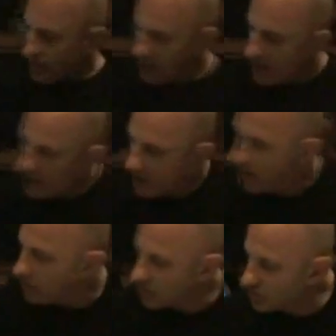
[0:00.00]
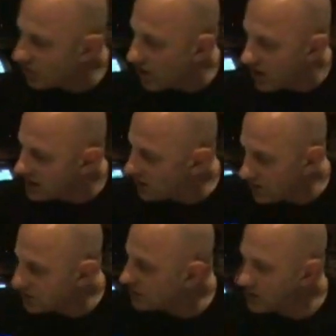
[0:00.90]
here, and I would try
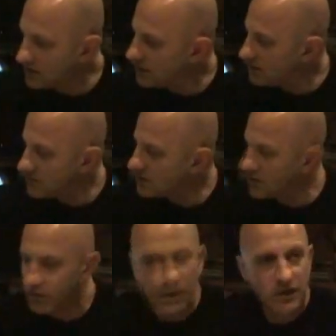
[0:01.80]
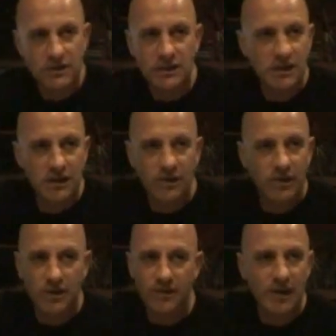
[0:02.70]
not to use too much
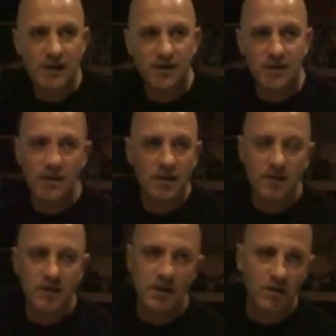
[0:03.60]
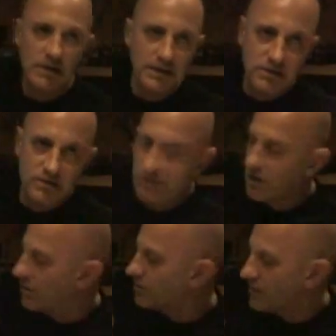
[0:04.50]
EQing of anything, unless
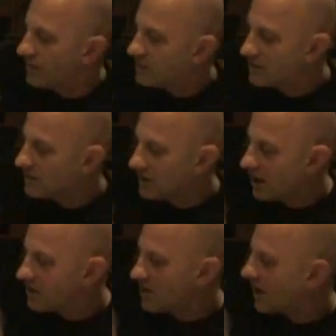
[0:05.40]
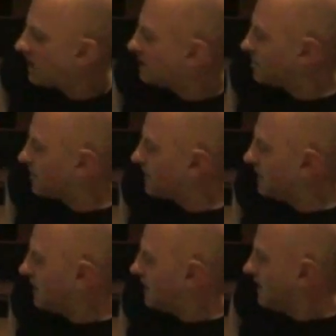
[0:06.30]
I would maybe do low cuts, but
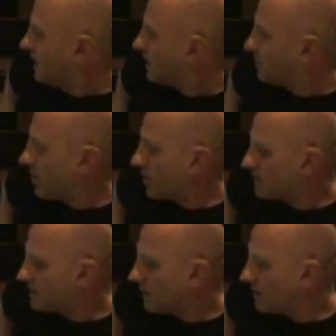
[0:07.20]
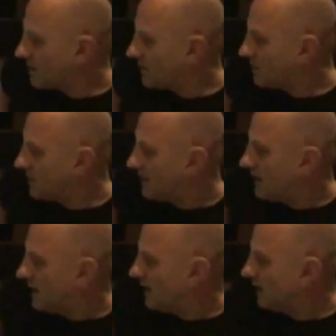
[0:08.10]
you'd work with someone and
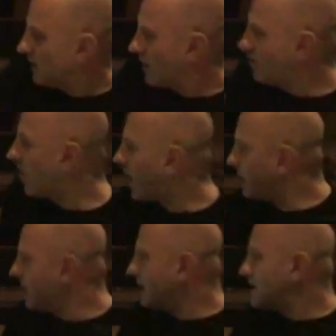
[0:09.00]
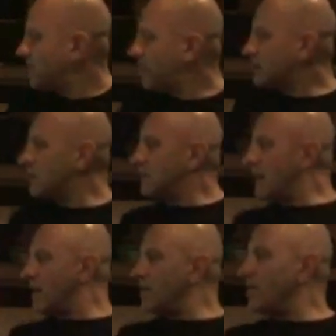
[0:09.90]
they'll go, right, we need to mix it
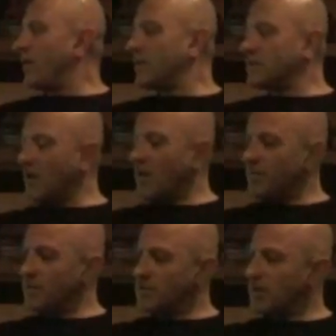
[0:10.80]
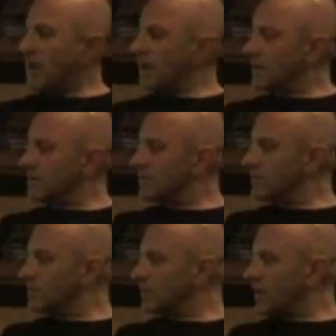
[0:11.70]
down. And by the time
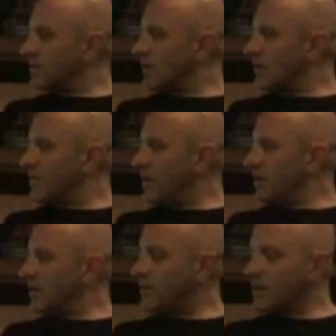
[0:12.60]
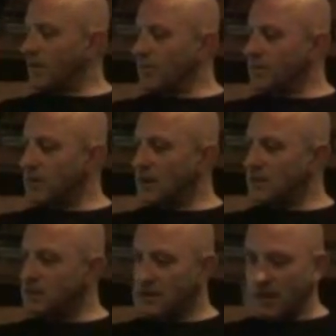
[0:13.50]
you've heard it for a couple of
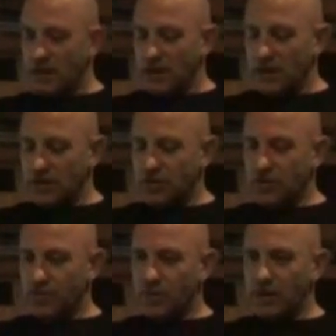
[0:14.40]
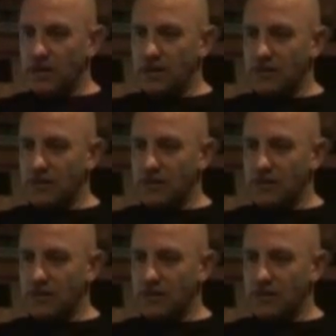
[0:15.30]
days, it should be